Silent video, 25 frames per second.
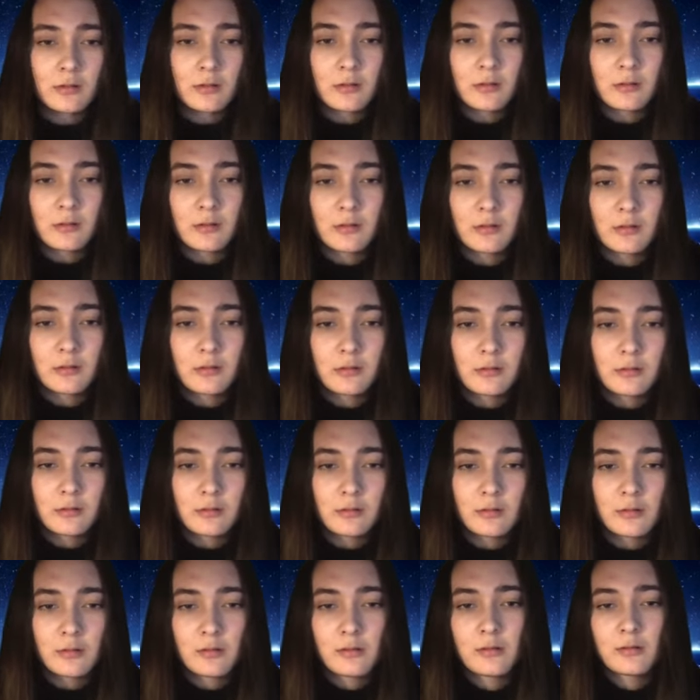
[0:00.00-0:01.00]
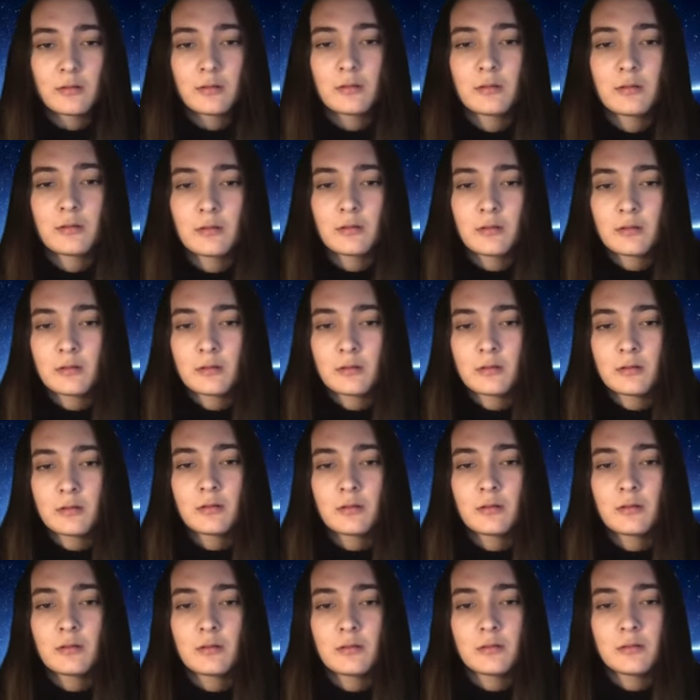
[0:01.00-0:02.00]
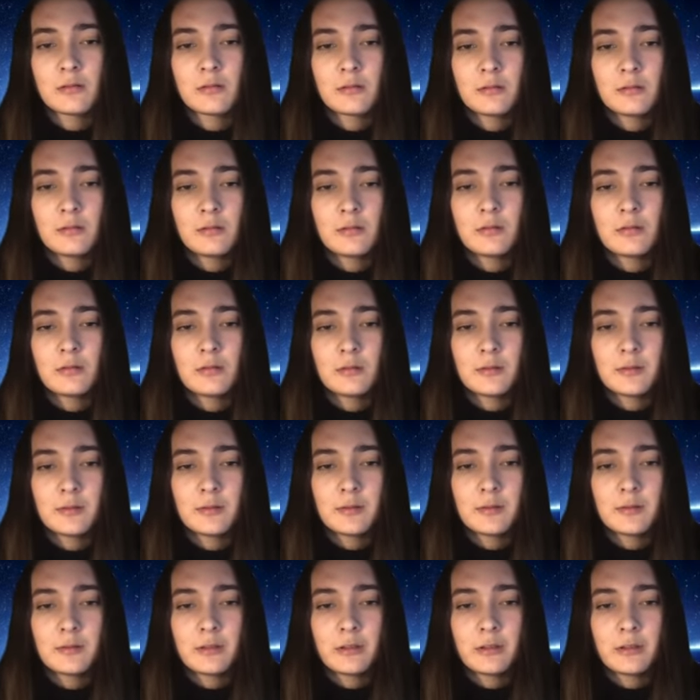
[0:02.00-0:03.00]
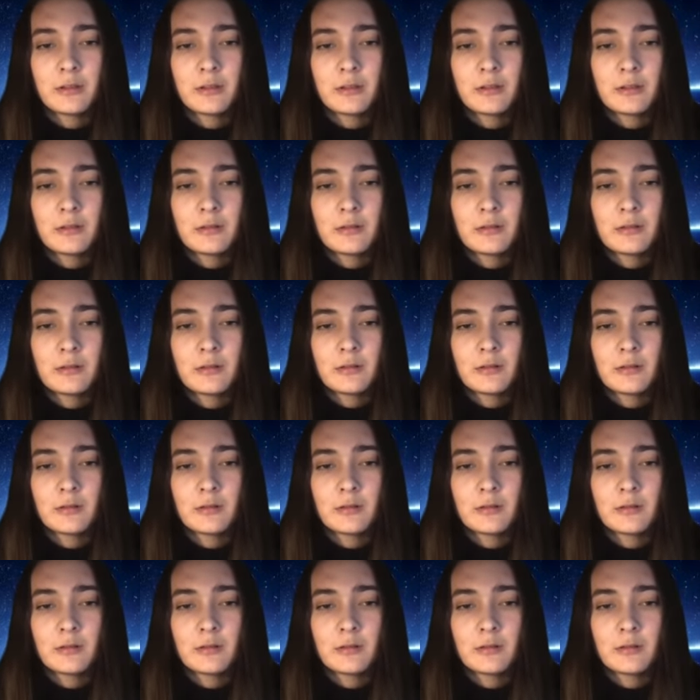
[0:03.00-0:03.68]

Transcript: This person isn't speaking.